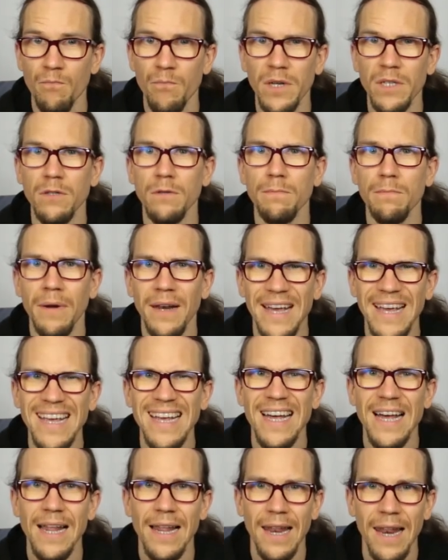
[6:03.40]
but to
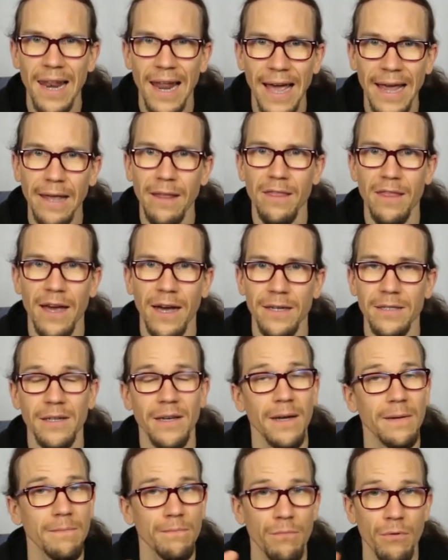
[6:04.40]
play like that
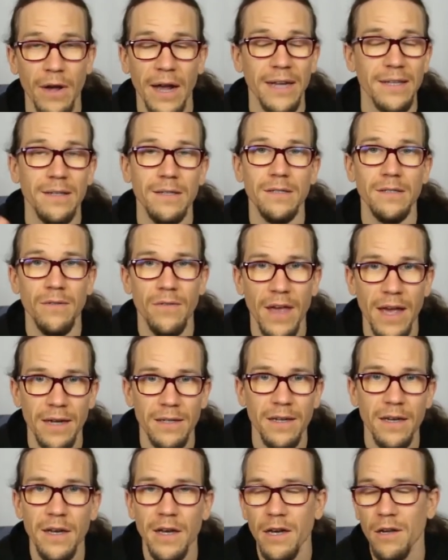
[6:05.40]
and practice
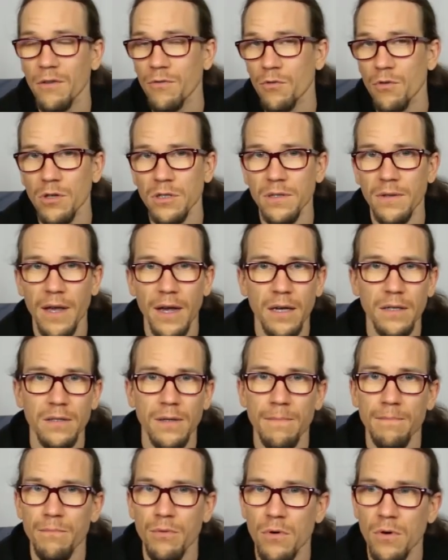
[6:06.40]
that. And of course, there are
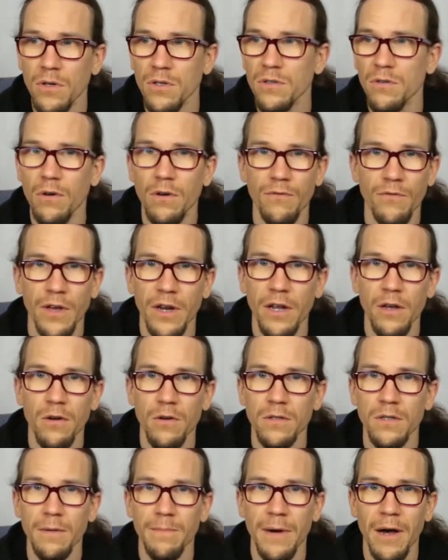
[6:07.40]
some books or
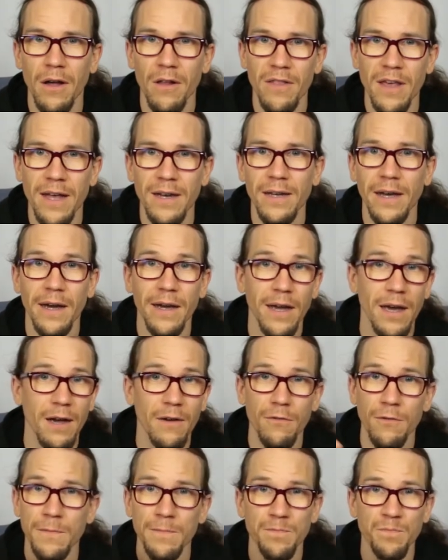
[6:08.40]
videos about that. I
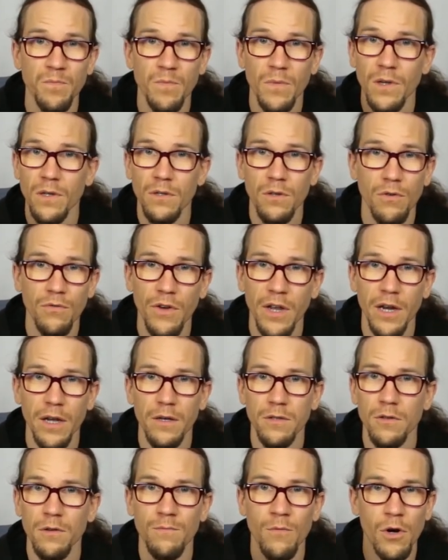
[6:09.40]
have two
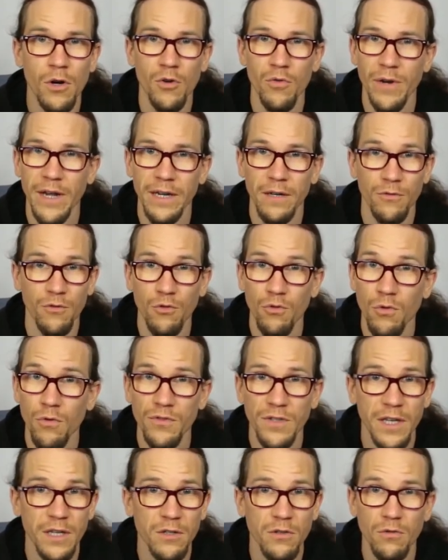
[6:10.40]
videos on more creative
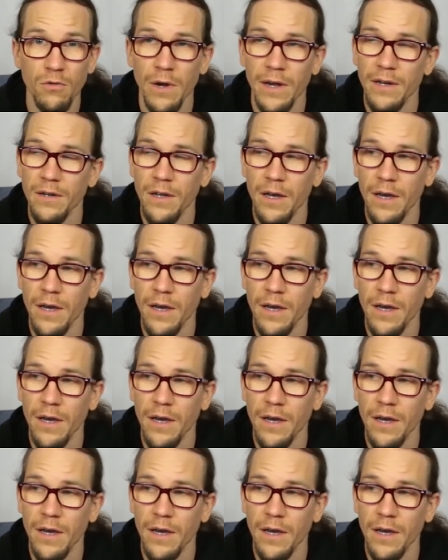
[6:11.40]
grooves and two